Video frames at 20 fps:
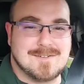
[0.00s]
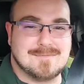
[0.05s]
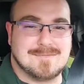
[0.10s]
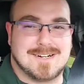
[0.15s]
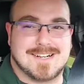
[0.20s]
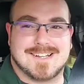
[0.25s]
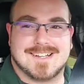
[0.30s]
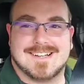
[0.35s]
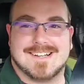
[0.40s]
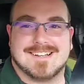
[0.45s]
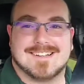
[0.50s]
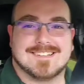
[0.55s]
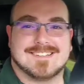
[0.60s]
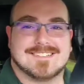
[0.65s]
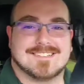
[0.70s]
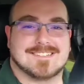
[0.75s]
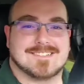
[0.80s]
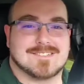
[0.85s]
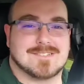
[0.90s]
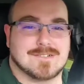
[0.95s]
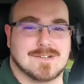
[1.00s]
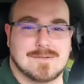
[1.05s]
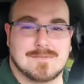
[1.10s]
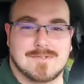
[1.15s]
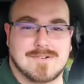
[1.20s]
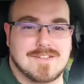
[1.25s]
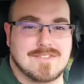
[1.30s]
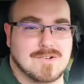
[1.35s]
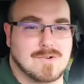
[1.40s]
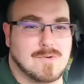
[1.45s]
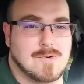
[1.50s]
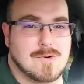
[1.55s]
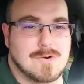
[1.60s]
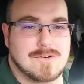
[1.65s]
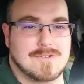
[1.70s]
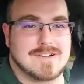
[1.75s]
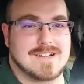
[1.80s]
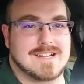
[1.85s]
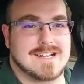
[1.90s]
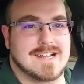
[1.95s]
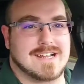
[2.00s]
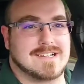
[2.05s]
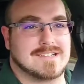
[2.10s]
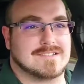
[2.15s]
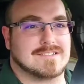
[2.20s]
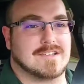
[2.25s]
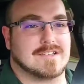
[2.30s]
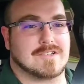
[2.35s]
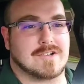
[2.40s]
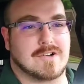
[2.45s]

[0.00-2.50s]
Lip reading: But so coming around the corner, the